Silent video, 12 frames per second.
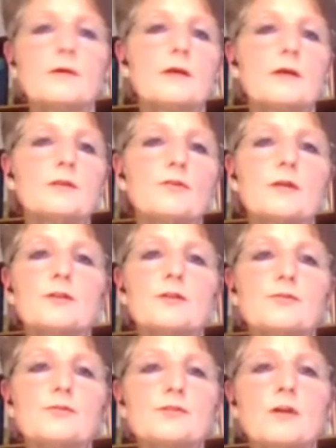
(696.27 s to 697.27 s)
And you can
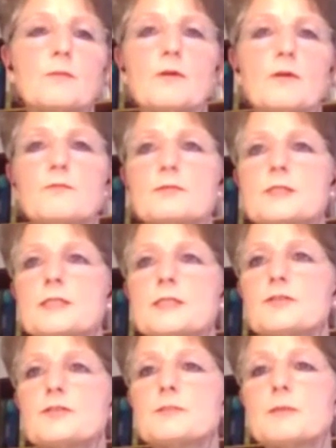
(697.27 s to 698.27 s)
use number of
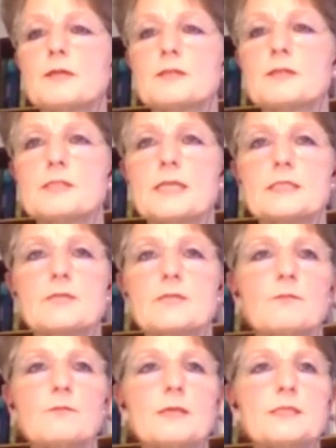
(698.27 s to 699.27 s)
procedures because that's
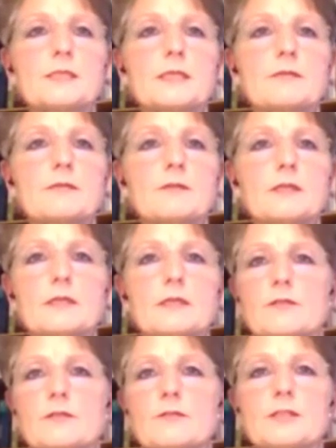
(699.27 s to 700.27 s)
information given in
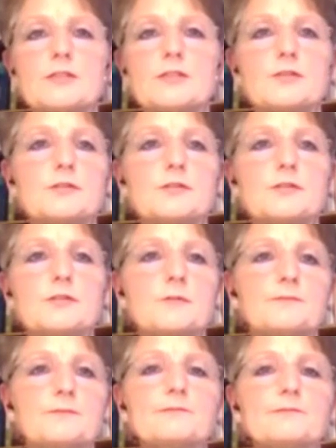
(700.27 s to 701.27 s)
the registers.
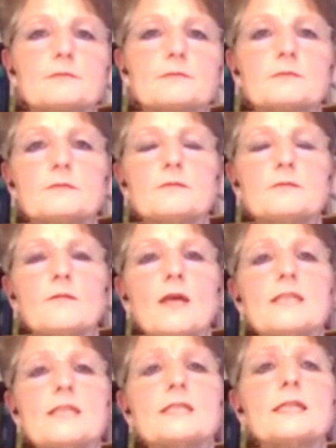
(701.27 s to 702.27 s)

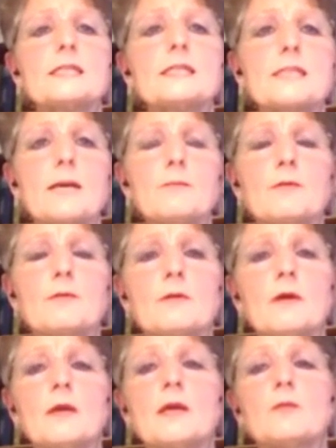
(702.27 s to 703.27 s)
As an example,
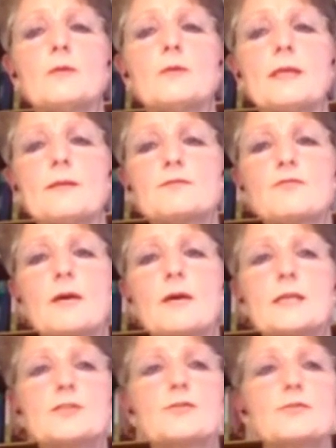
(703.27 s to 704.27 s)
we have
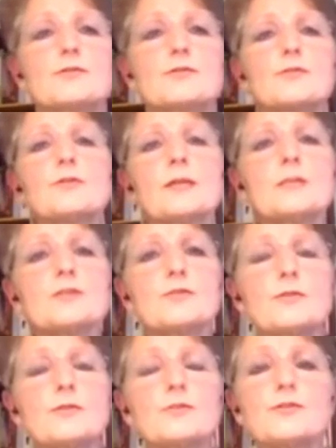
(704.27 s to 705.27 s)
tried to look
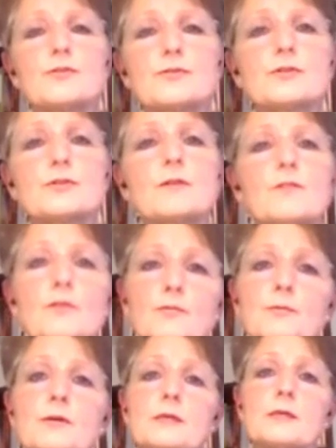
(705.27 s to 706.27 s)
into use of
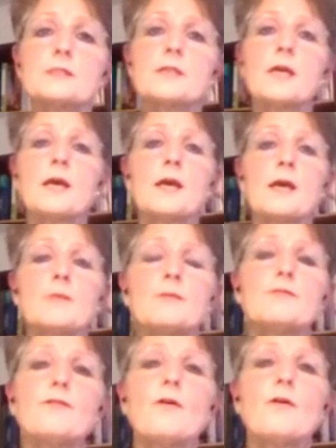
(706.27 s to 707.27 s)
opioids
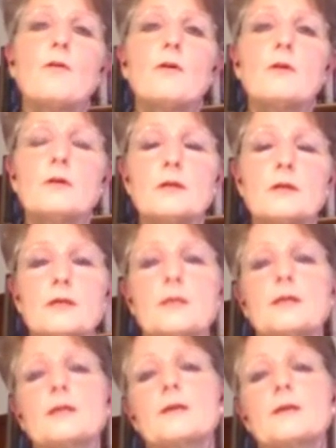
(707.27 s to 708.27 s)
before
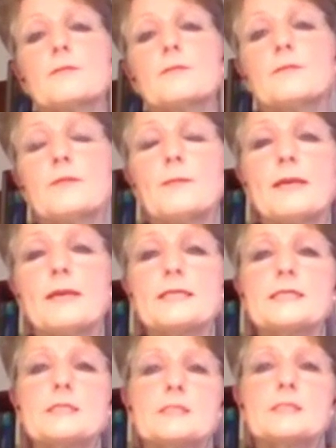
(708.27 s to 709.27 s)
the
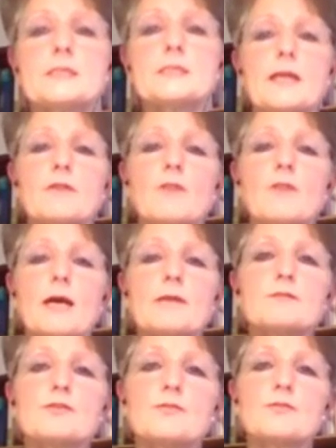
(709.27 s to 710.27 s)
patients, they
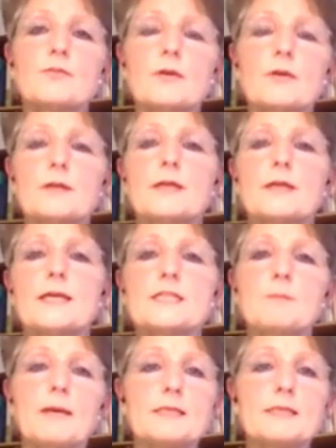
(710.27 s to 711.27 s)
arrive to a
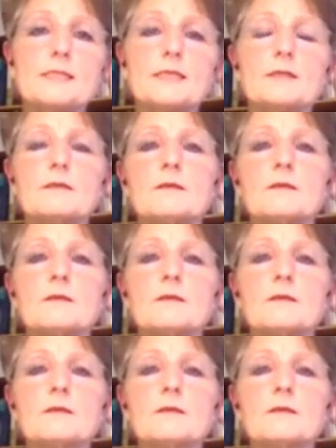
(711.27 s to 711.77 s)
spine center.